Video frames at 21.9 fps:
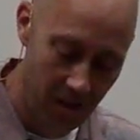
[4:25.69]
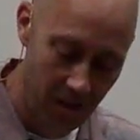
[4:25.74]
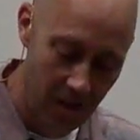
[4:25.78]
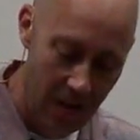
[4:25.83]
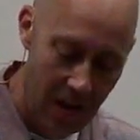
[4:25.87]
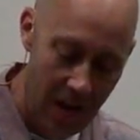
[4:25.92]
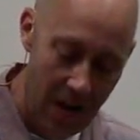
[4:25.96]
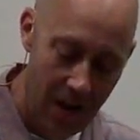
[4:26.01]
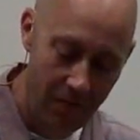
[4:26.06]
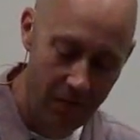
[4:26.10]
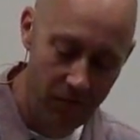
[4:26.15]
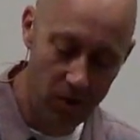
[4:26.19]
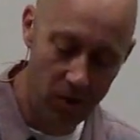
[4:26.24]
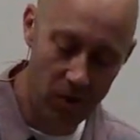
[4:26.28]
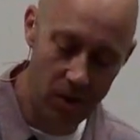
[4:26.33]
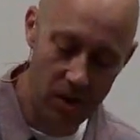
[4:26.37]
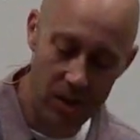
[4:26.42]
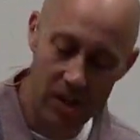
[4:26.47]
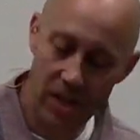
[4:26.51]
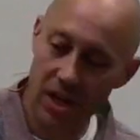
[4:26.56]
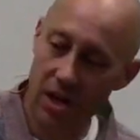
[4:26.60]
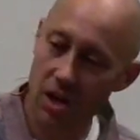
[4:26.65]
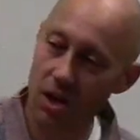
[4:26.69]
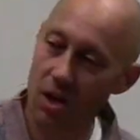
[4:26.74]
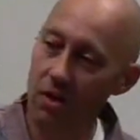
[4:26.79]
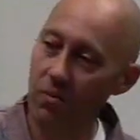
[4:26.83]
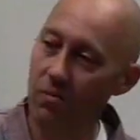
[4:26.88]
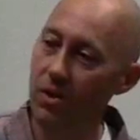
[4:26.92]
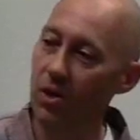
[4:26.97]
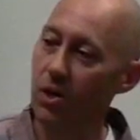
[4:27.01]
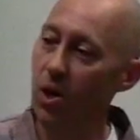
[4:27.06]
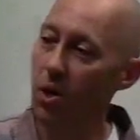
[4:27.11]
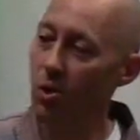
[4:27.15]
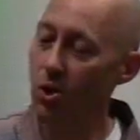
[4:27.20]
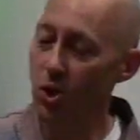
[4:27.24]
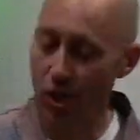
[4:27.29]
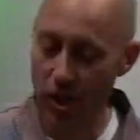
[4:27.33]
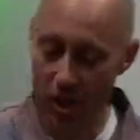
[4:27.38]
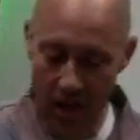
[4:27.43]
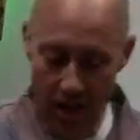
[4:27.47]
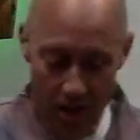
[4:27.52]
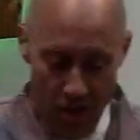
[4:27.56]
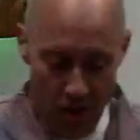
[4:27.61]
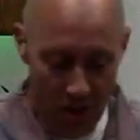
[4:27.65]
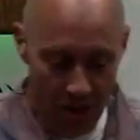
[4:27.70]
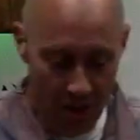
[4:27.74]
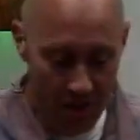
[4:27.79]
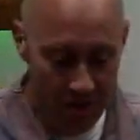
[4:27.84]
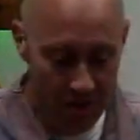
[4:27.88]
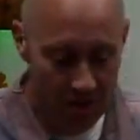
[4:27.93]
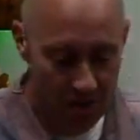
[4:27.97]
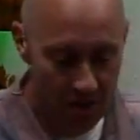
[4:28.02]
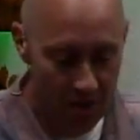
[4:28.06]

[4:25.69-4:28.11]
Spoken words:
After a year of negotiations,